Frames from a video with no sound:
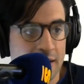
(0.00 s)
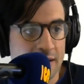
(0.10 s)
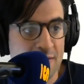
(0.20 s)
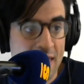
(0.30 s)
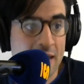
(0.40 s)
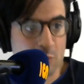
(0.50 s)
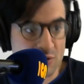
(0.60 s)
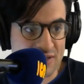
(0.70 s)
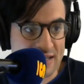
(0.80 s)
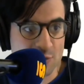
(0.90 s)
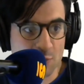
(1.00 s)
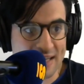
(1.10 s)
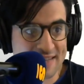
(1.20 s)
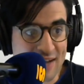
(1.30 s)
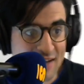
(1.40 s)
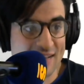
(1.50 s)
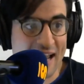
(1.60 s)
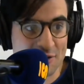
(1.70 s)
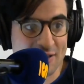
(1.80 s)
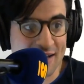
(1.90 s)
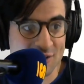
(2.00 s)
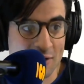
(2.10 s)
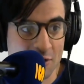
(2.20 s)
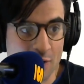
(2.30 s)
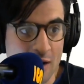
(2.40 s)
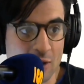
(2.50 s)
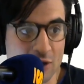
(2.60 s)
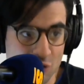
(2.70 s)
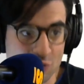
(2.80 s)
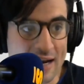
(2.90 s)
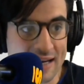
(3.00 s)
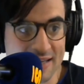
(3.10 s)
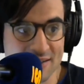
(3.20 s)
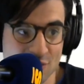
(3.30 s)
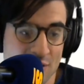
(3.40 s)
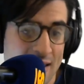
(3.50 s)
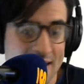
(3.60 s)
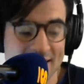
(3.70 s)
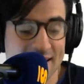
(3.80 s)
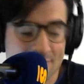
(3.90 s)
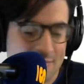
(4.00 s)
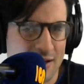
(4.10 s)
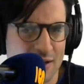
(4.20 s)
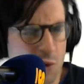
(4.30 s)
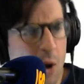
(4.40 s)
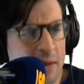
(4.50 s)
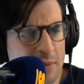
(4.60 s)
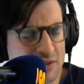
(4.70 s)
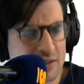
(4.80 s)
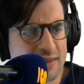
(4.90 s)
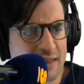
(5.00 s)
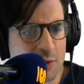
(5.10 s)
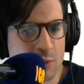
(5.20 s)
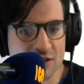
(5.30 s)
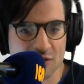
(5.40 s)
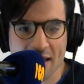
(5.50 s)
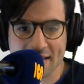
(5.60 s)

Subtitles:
then proceeds when he does actually hustle out a ground ball, straining his quad muscle, I think it was.